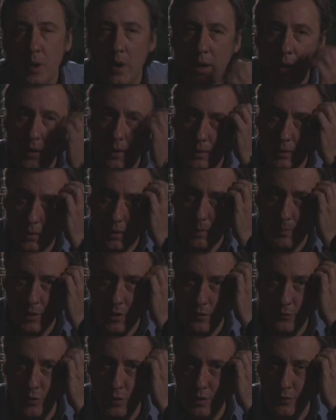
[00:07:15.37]
by it? I
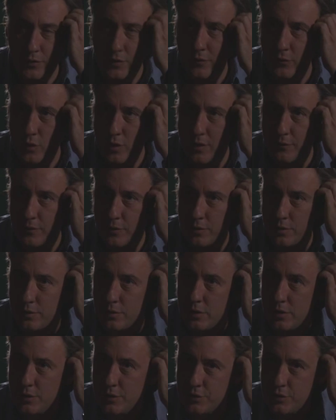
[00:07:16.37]
mean, have you, have you
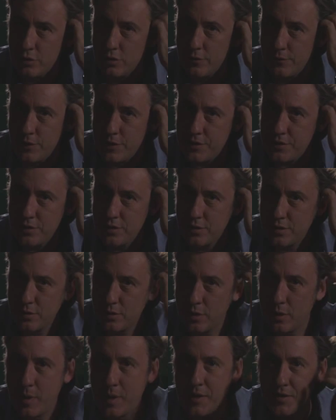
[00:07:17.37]
ever sort of listened
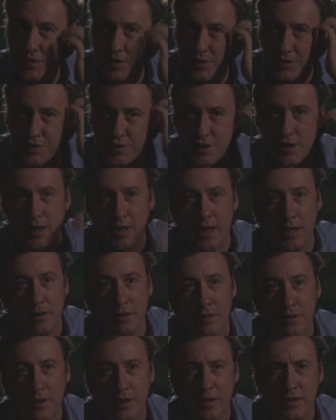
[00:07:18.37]
to Oasis sometimes. singing
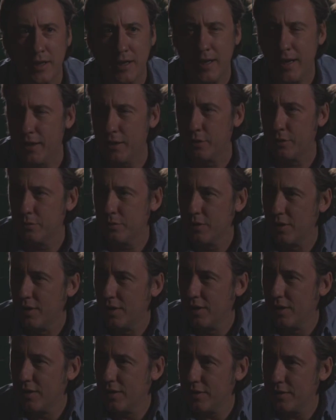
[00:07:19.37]
and thinking, hang on,
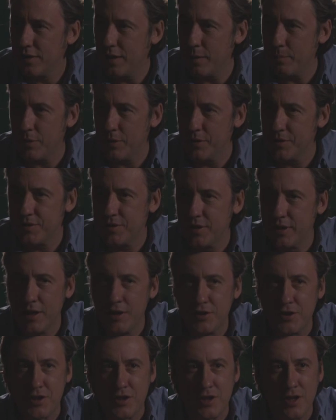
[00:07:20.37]
that bloke's well, singing
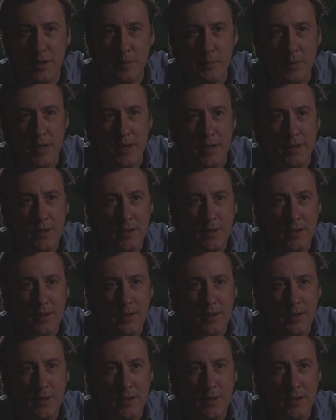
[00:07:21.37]
that, just like me?